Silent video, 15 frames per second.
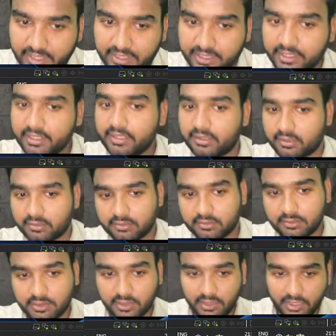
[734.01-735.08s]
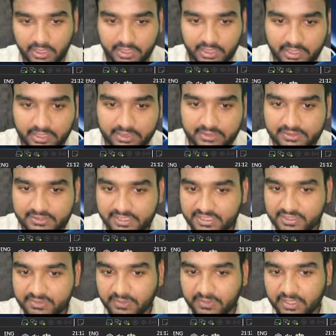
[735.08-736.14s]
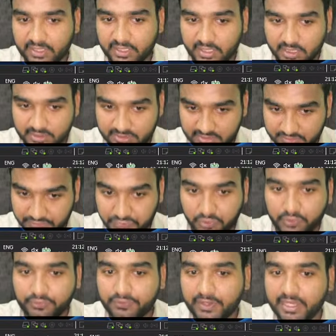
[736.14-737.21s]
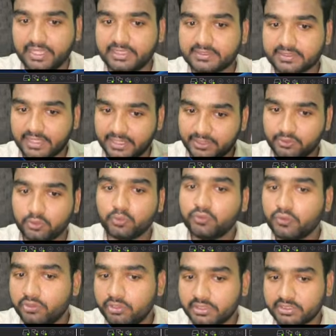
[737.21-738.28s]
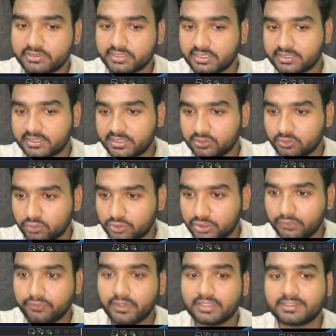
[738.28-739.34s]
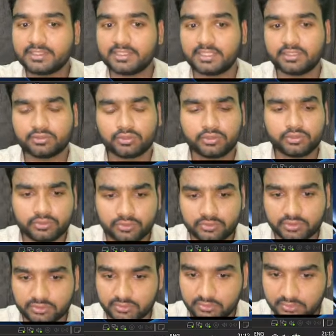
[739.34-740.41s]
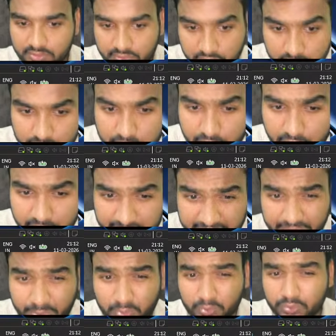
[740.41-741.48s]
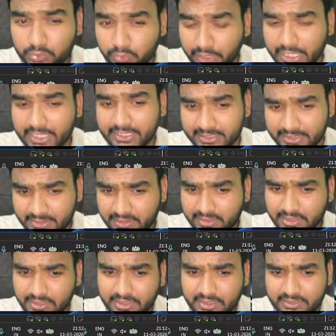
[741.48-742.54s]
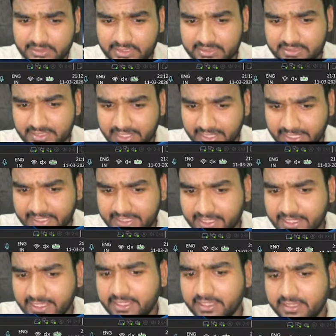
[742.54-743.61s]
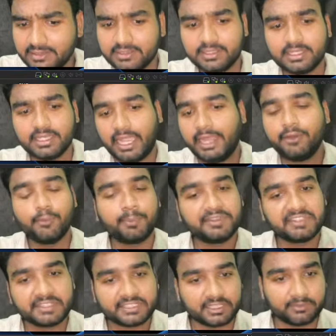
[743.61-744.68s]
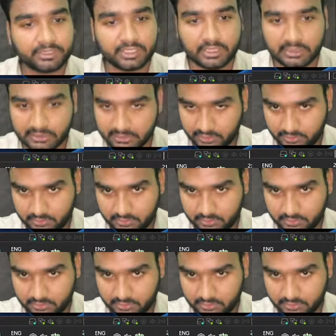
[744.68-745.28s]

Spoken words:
Here, here are the four files and two folders are there, two zip files are there. So you do not need to do anything. Just right click here and open the terminal here.